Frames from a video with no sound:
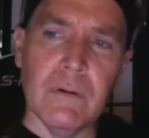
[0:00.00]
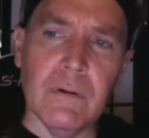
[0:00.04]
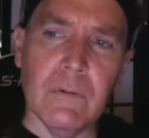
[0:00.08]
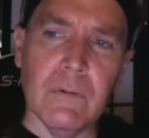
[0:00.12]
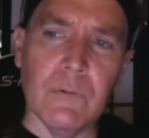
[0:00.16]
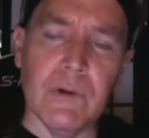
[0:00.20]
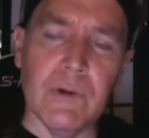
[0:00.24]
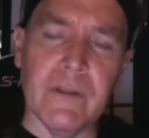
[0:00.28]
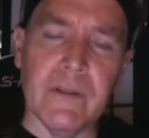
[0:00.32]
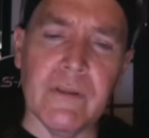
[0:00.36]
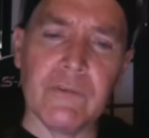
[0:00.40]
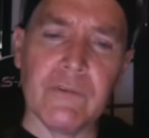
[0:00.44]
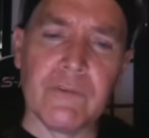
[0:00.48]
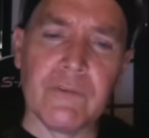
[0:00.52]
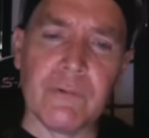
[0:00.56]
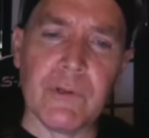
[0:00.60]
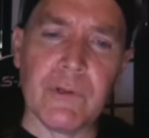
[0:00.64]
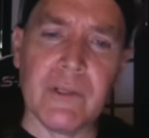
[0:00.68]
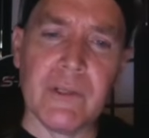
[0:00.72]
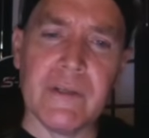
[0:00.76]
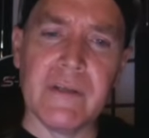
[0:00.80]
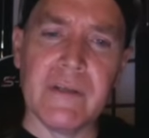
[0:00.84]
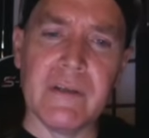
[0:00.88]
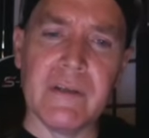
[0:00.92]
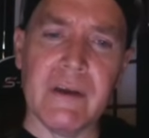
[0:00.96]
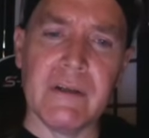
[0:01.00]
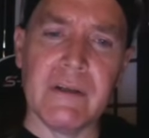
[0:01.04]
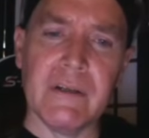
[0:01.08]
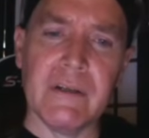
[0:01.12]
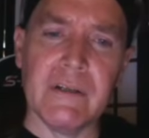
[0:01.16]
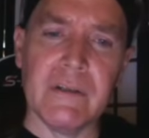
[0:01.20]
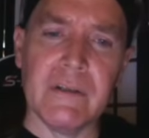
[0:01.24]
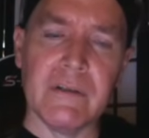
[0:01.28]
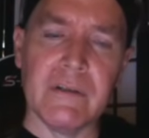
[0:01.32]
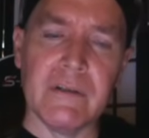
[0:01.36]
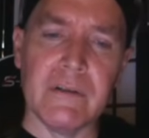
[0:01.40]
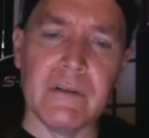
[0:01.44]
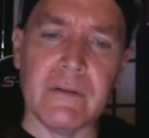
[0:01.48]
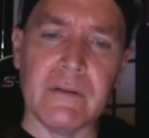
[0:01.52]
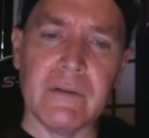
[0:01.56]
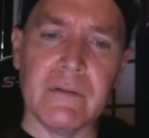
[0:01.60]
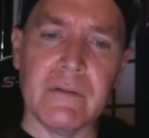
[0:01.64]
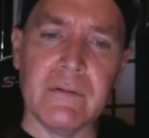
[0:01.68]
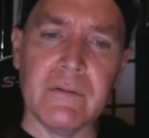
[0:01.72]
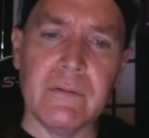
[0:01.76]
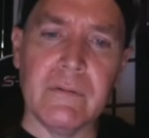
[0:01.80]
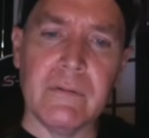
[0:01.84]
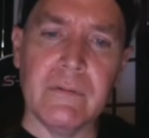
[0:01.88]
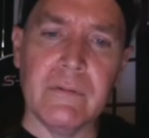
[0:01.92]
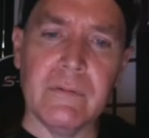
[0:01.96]
when this really kind of
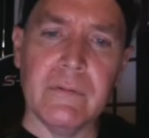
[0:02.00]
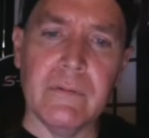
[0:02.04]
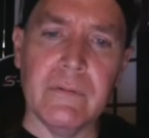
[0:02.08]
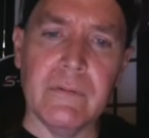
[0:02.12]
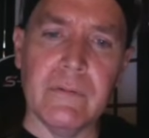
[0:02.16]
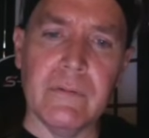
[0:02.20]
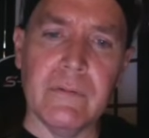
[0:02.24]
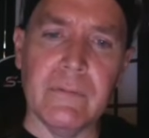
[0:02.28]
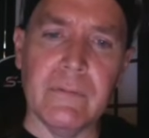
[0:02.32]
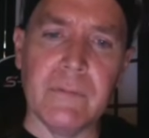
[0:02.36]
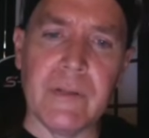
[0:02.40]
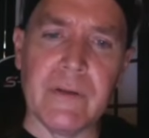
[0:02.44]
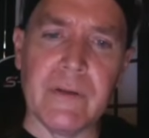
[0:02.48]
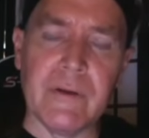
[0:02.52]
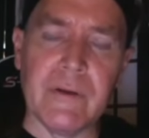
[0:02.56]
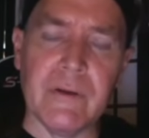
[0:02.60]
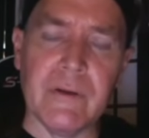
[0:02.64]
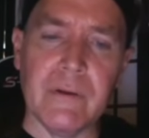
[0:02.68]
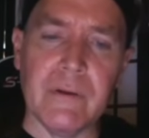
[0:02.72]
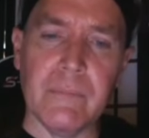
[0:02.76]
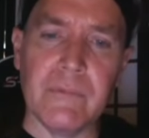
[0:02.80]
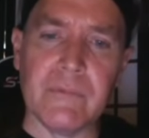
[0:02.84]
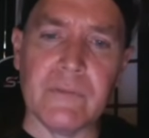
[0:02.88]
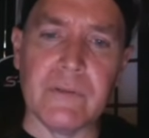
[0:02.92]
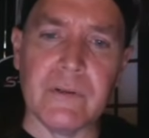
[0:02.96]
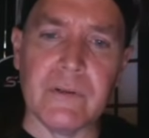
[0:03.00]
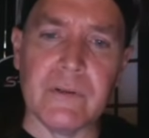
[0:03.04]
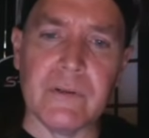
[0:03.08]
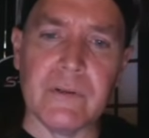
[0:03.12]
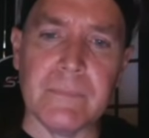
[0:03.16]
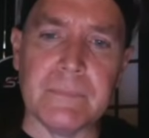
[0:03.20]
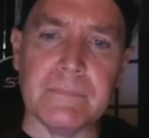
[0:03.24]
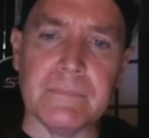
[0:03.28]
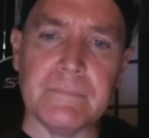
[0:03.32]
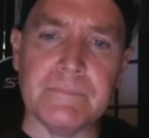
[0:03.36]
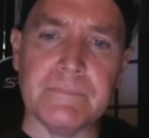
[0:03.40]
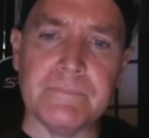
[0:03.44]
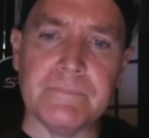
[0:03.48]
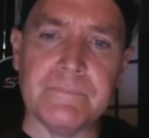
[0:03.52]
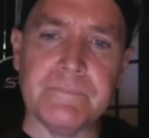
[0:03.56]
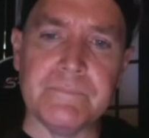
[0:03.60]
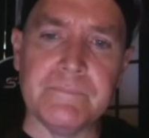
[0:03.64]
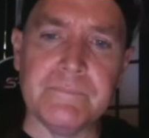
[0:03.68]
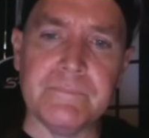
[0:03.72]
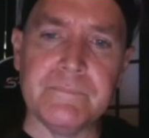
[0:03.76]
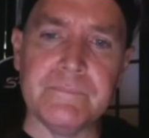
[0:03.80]
becomes um